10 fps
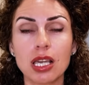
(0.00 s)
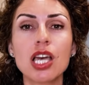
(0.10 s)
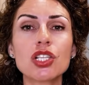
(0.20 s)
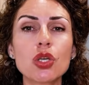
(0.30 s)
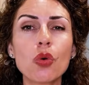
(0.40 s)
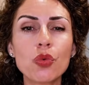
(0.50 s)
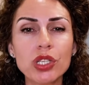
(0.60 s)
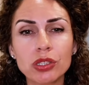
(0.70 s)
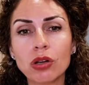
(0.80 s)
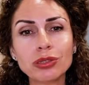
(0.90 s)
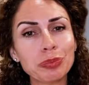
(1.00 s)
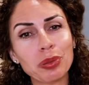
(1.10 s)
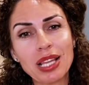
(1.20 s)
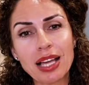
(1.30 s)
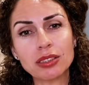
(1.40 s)
So we don't
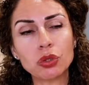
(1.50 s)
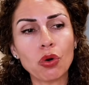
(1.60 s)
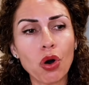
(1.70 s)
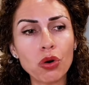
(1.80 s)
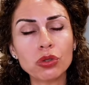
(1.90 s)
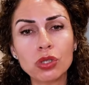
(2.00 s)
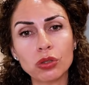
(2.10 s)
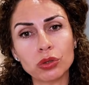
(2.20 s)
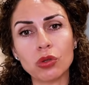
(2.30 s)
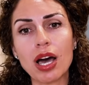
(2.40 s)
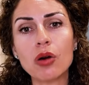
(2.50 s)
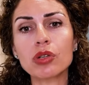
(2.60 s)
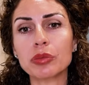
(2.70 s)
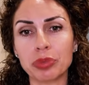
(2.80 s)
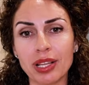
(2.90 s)
plan to hold on to our
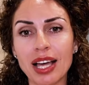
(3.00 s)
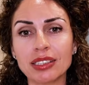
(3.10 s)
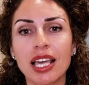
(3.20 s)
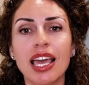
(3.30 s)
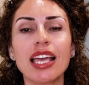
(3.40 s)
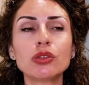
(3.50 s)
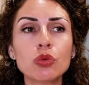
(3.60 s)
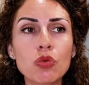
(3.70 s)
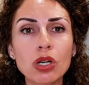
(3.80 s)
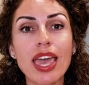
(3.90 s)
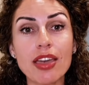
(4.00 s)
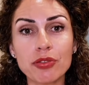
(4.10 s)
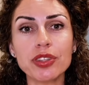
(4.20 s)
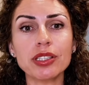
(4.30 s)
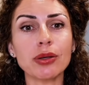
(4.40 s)
plan and to want
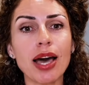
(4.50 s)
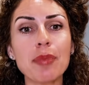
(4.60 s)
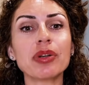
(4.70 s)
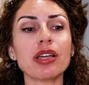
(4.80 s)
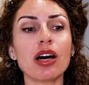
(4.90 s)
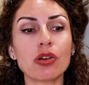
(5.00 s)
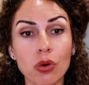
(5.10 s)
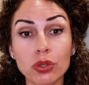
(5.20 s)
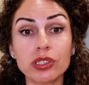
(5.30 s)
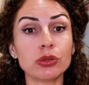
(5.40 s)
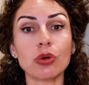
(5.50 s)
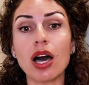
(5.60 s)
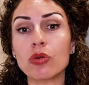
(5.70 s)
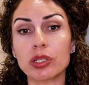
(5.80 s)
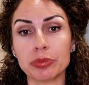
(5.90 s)
everything to happen according to
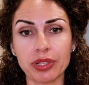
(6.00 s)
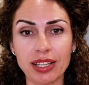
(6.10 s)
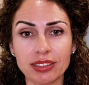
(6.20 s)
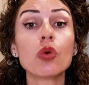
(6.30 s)
our plan.